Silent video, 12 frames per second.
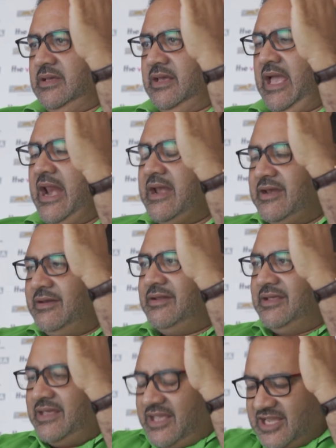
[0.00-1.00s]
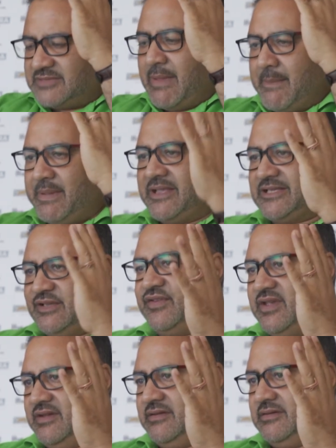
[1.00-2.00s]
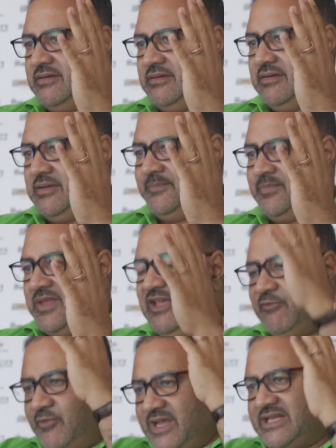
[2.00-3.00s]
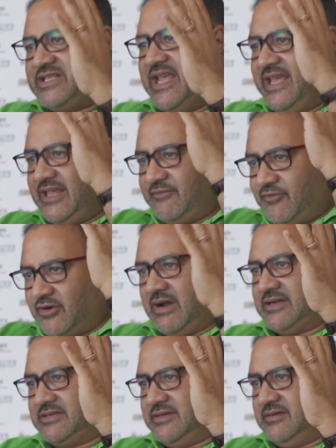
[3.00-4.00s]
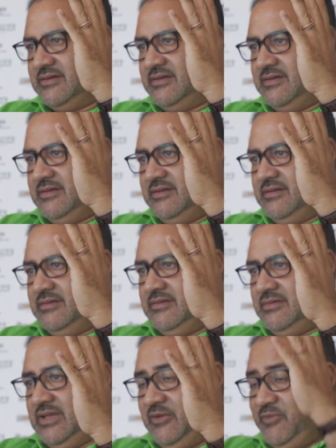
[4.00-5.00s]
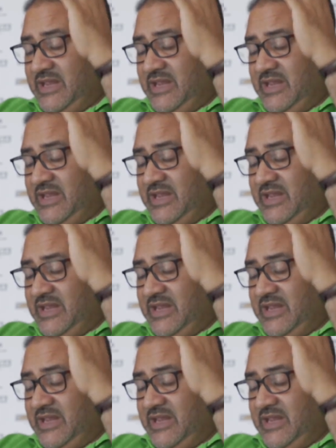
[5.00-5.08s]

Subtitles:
And here's my biggest fear. If we take it for granted, if we